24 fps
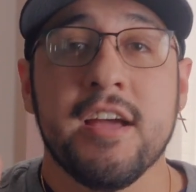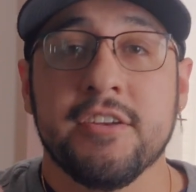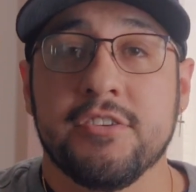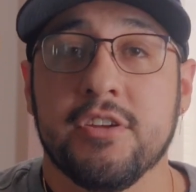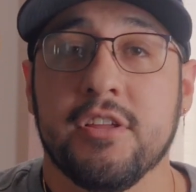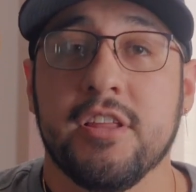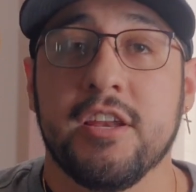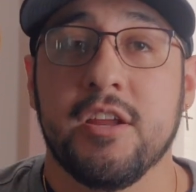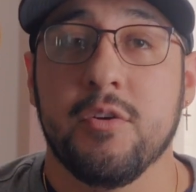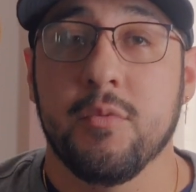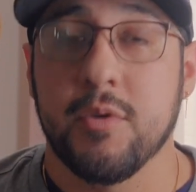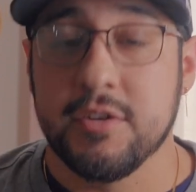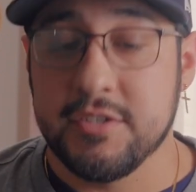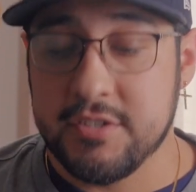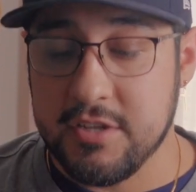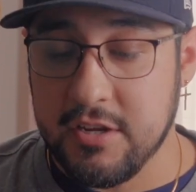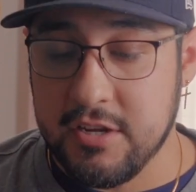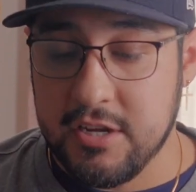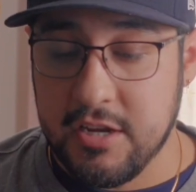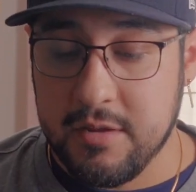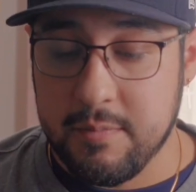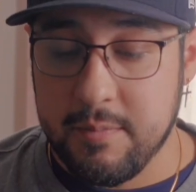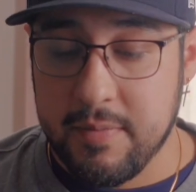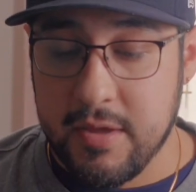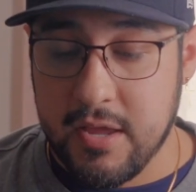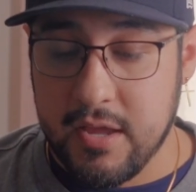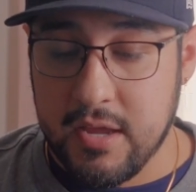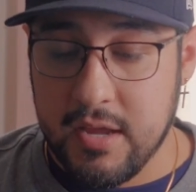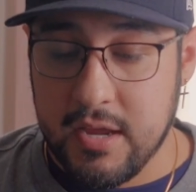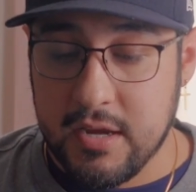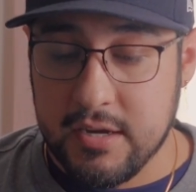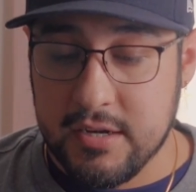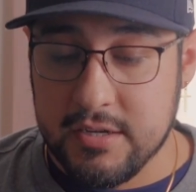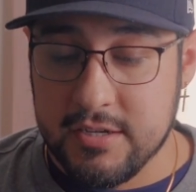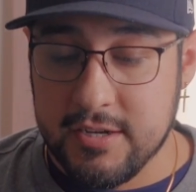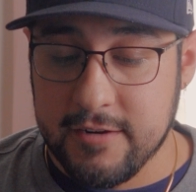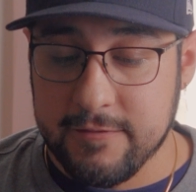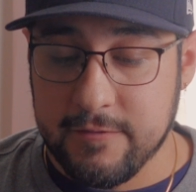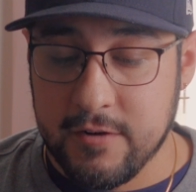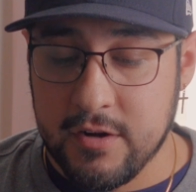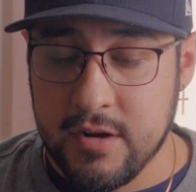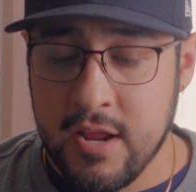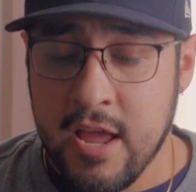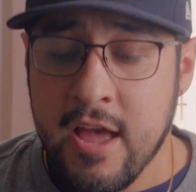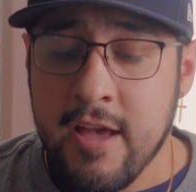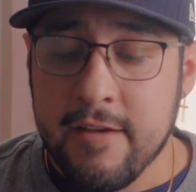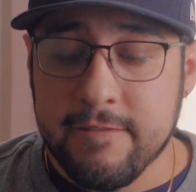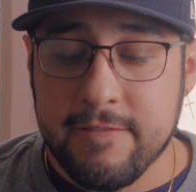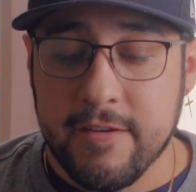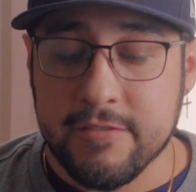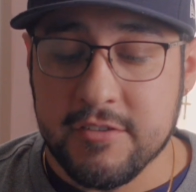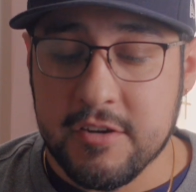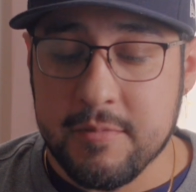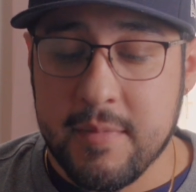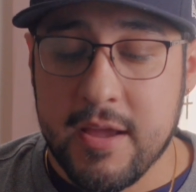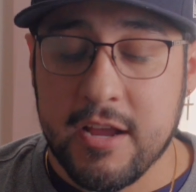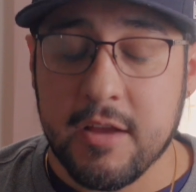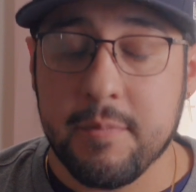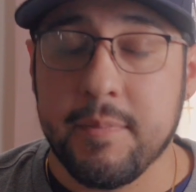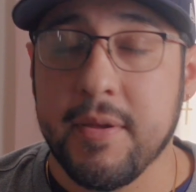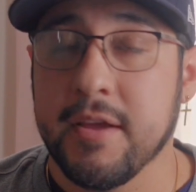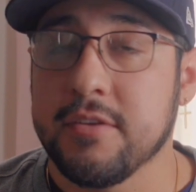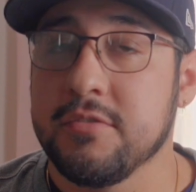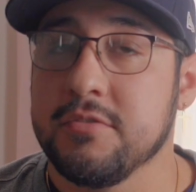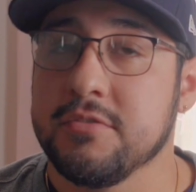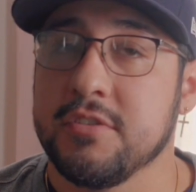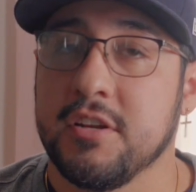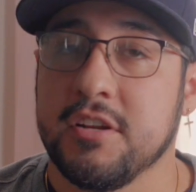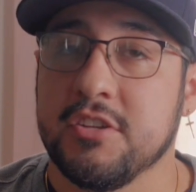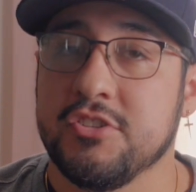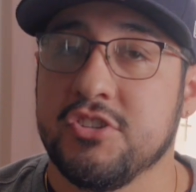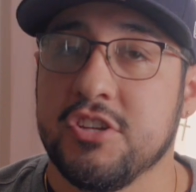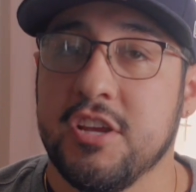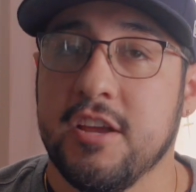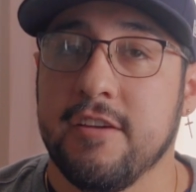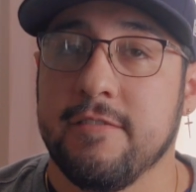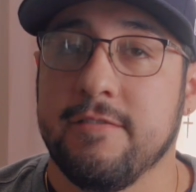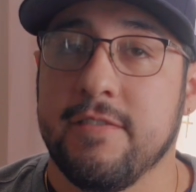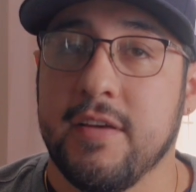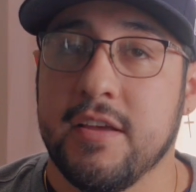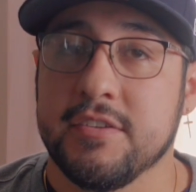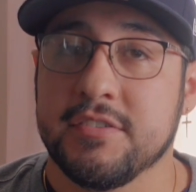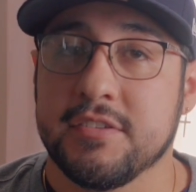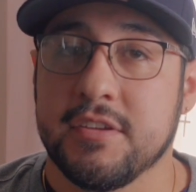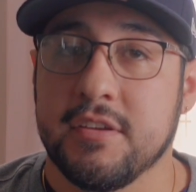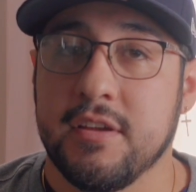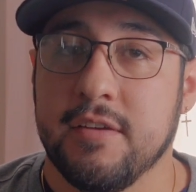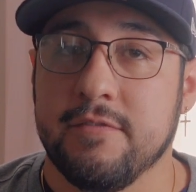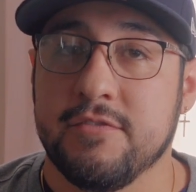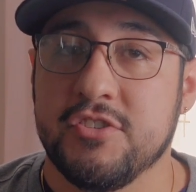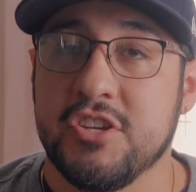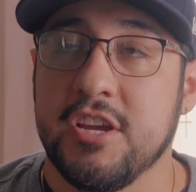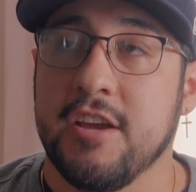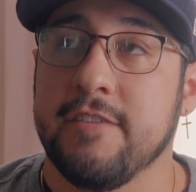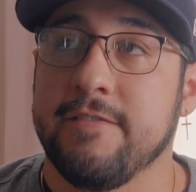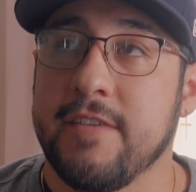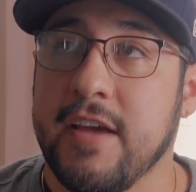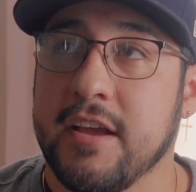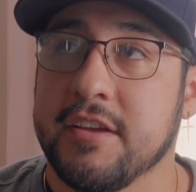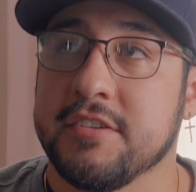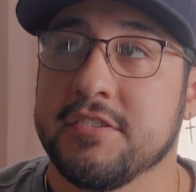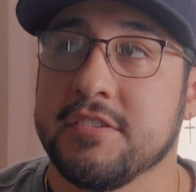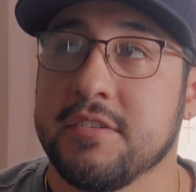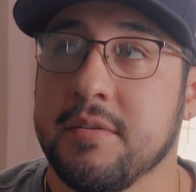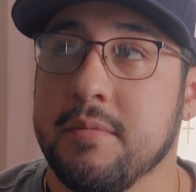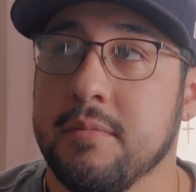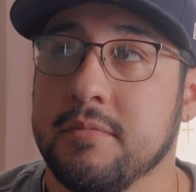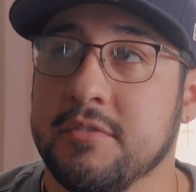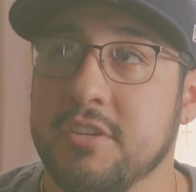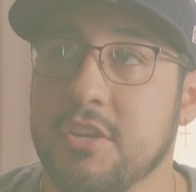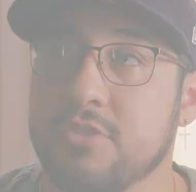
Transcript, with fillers: Don't let anyone tell you any, uh, any different. 50 megapixels on a GFS, GFX